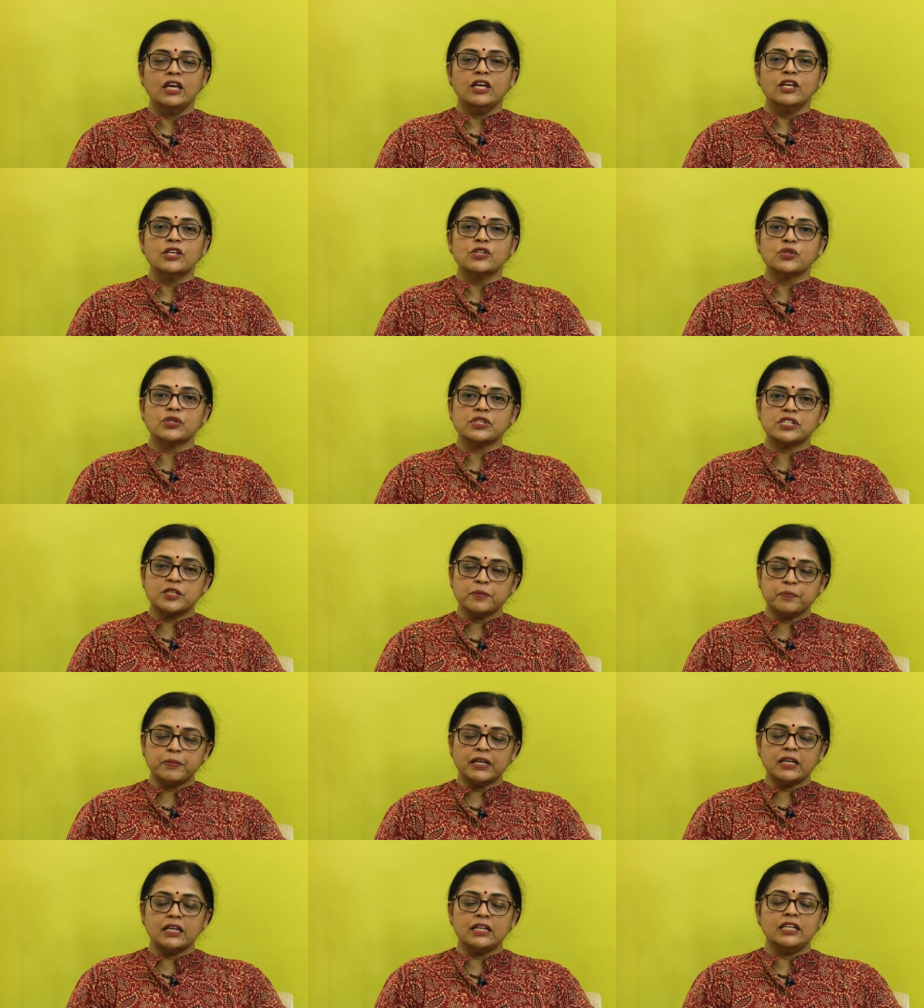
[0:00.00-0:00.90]
So
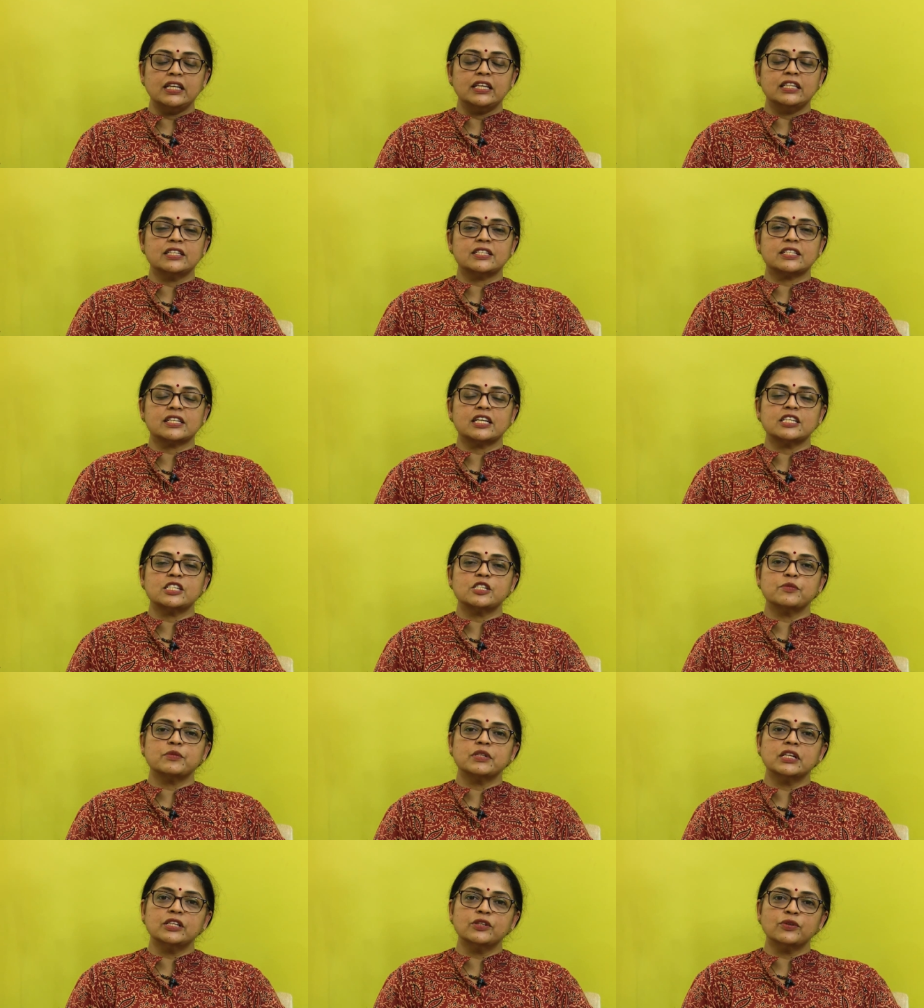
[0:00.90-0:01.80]
typically the
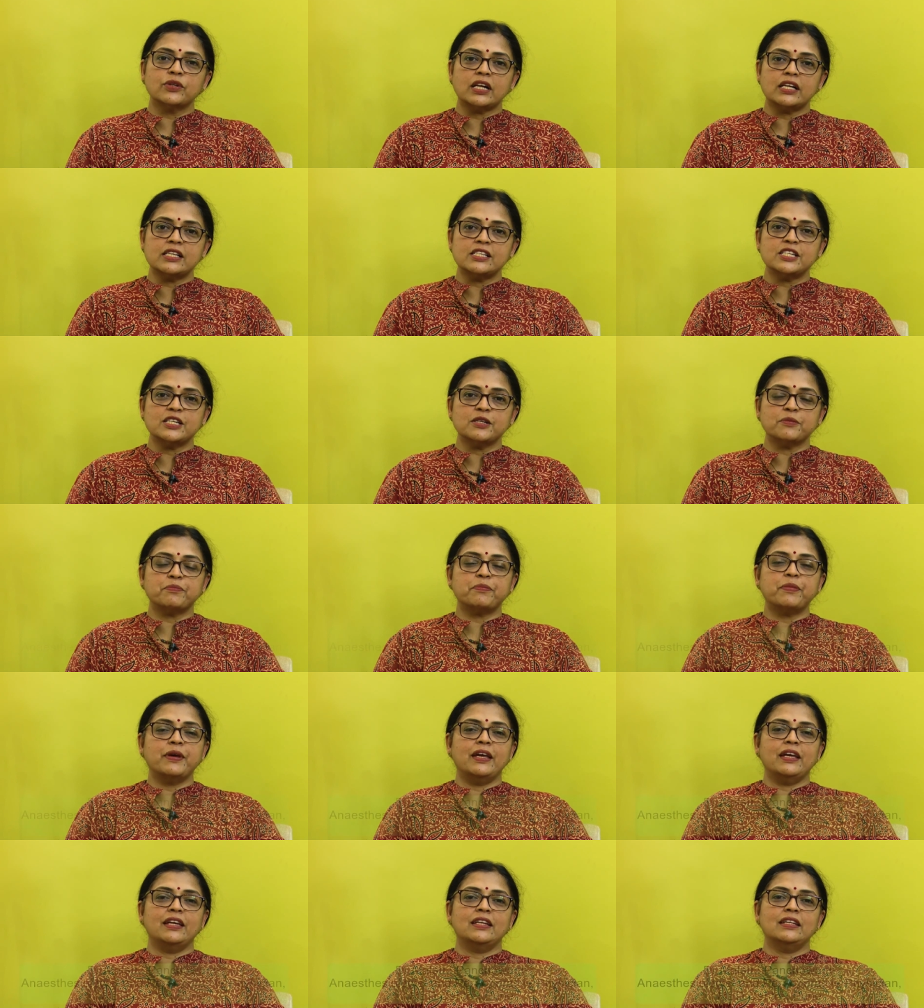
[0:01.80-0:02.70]
trigeminal neuralgia
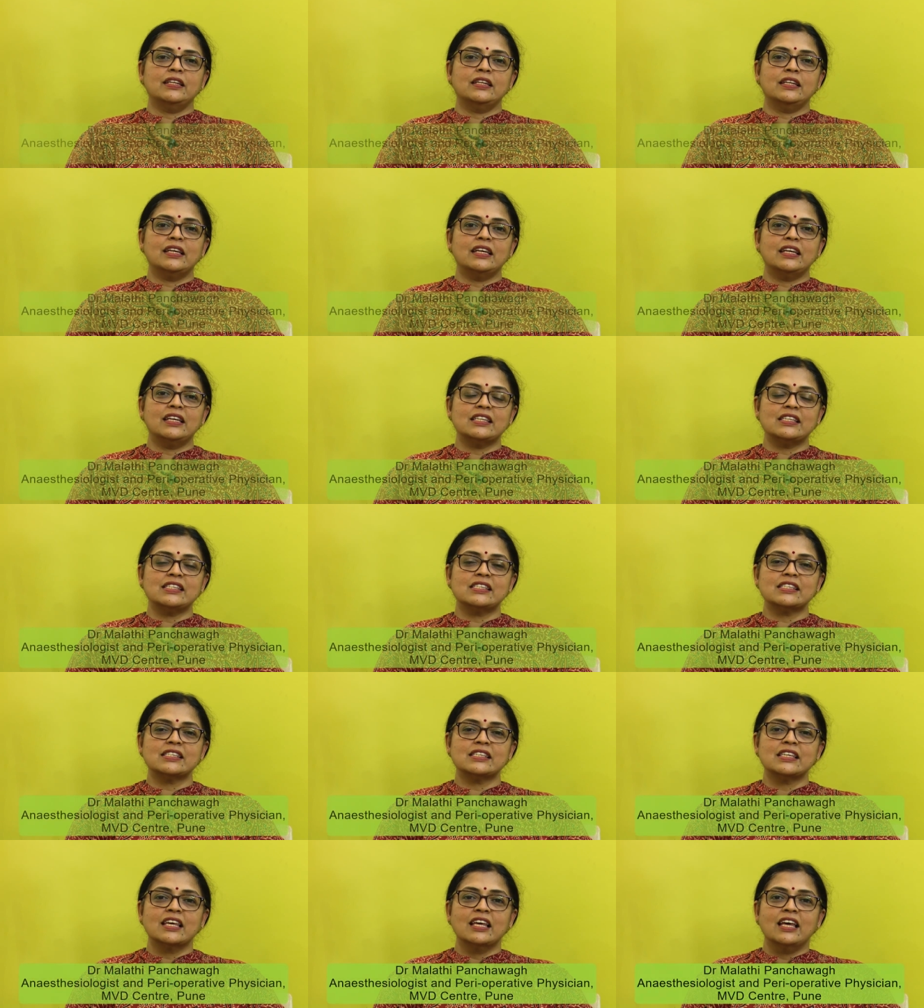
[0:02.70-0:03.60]
pain
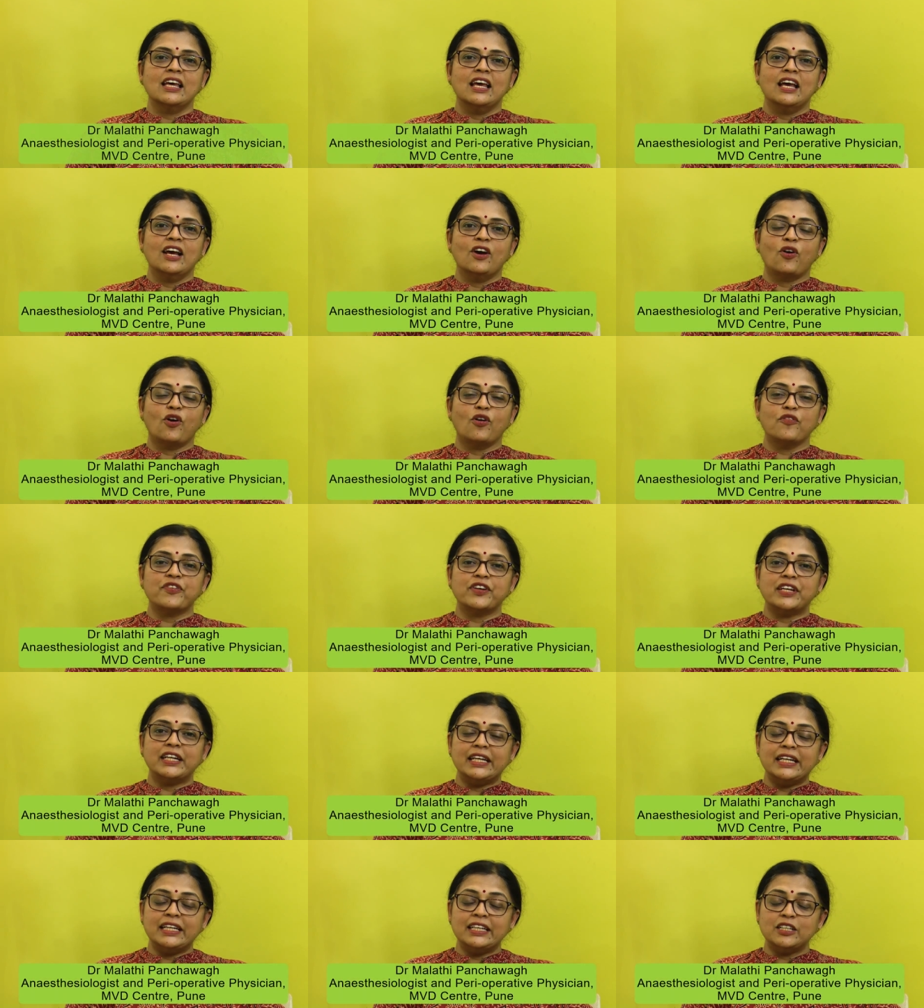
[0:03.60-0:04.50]
is of an
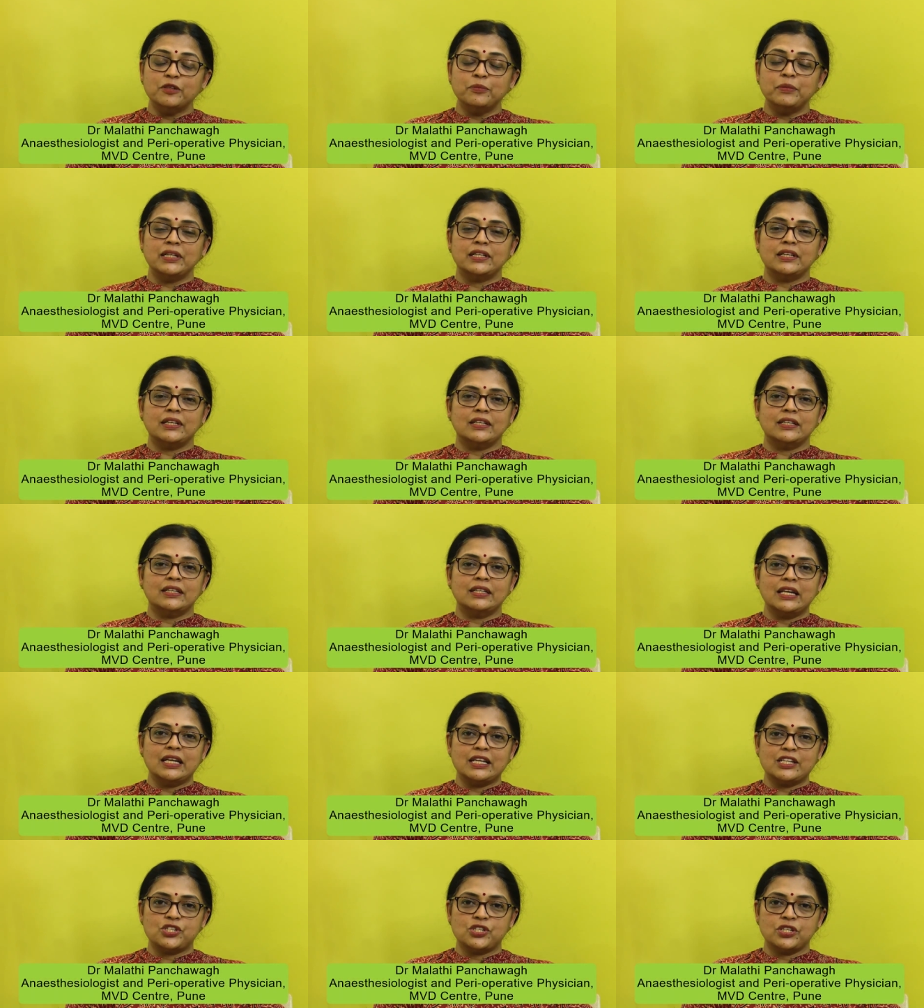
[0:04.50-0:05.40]
intermittent
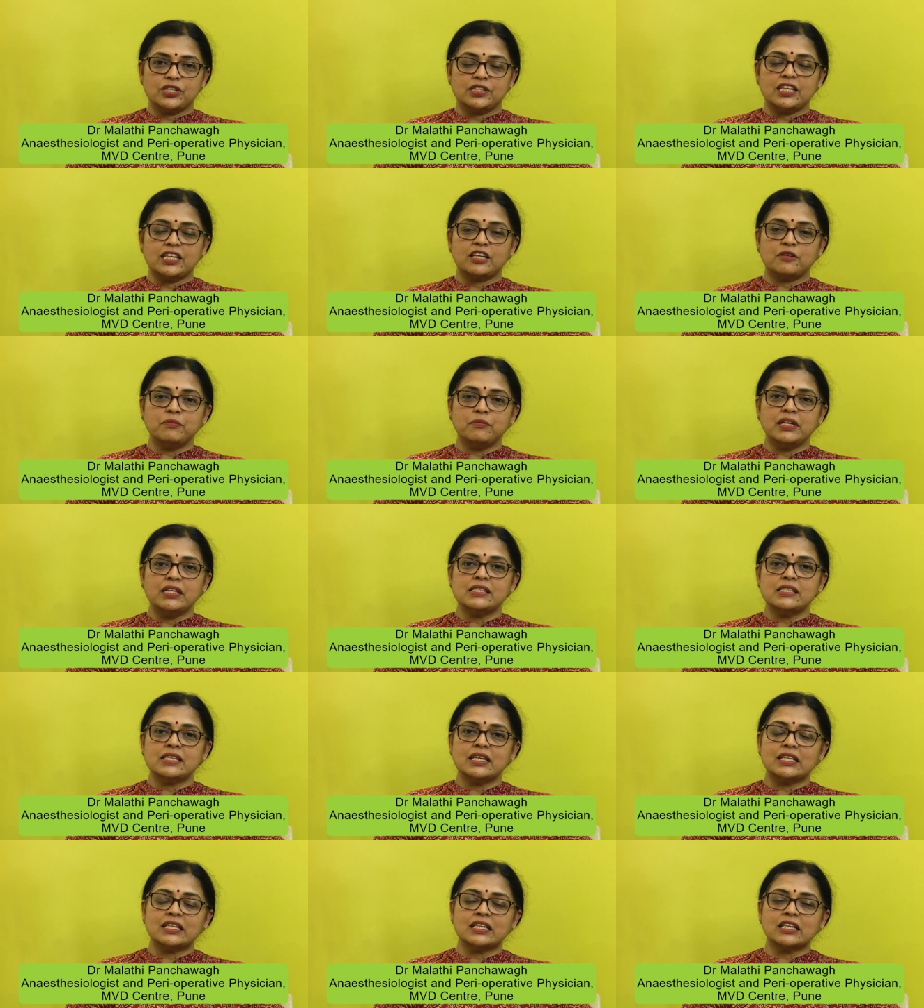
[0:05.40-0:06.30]
nature. That means
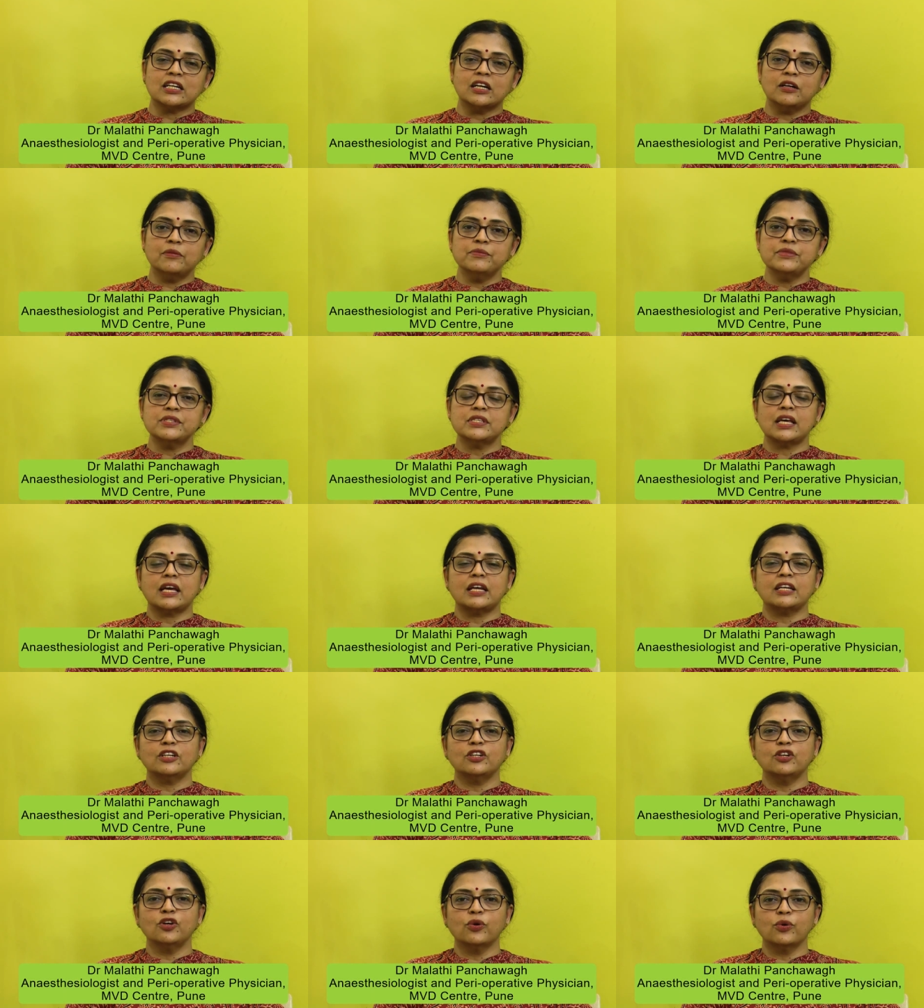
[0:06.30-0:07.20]
it comes
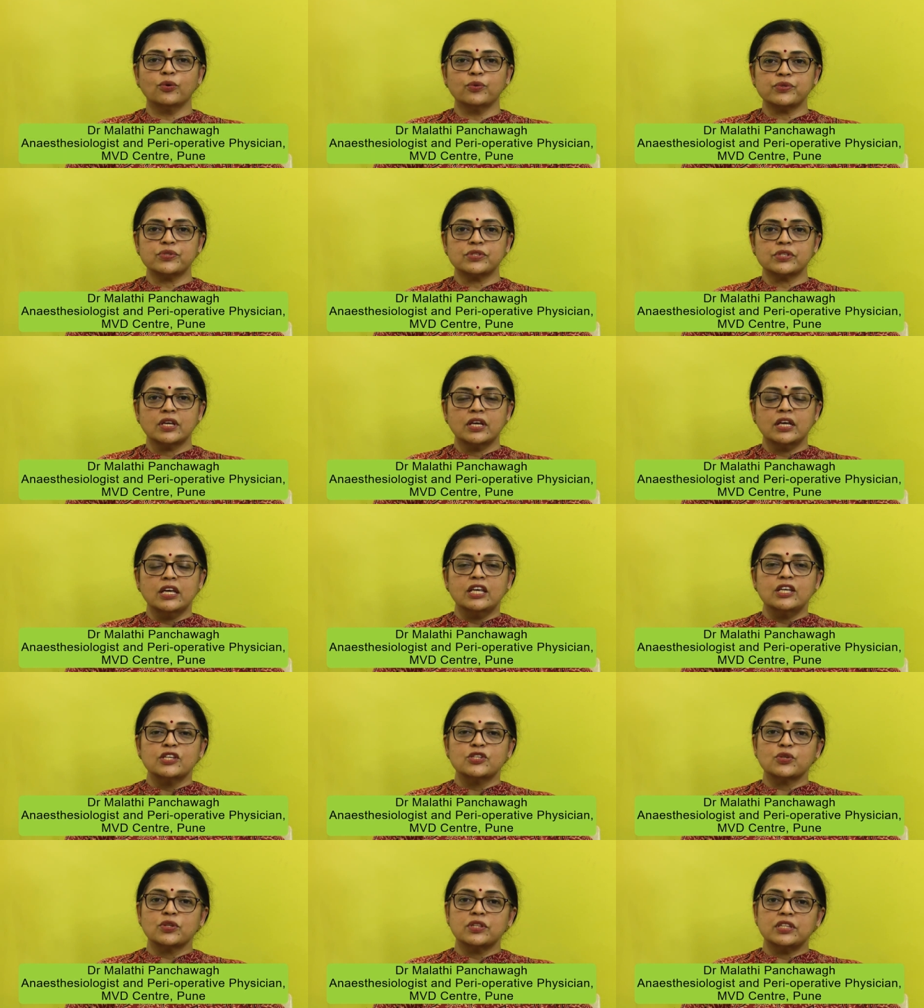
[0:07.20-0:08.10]
and goes.
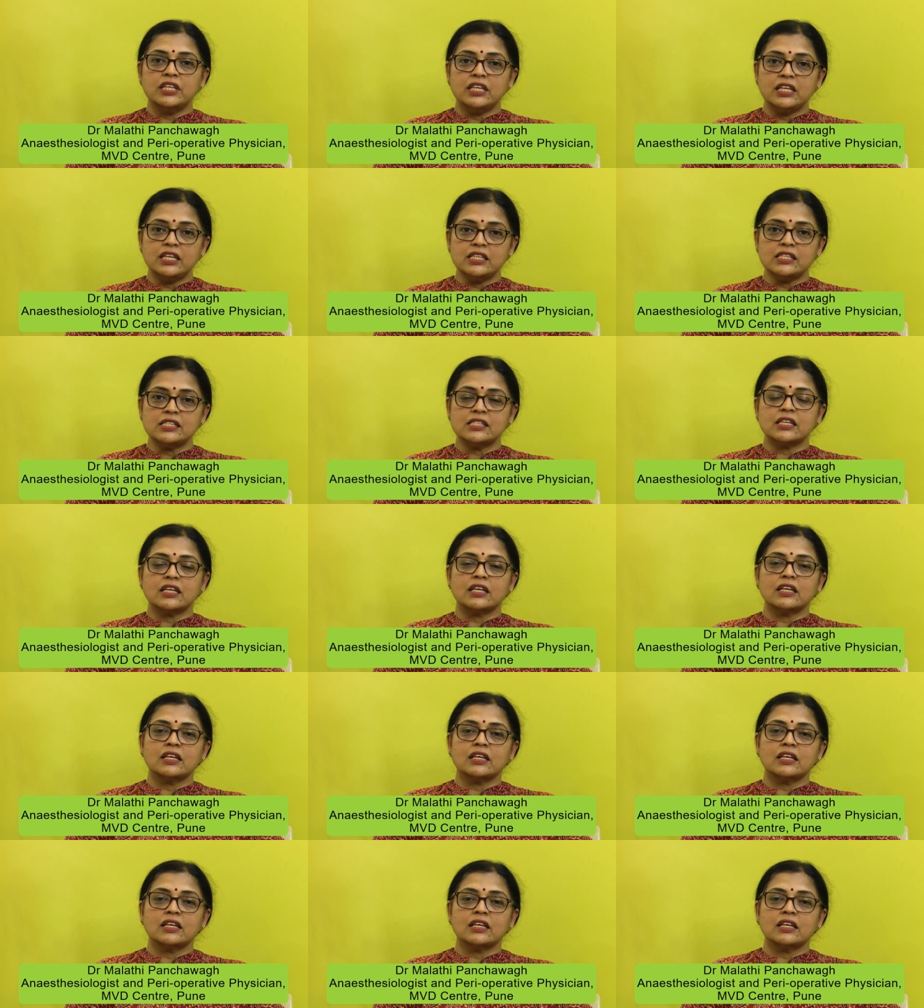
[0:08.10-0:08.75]
So these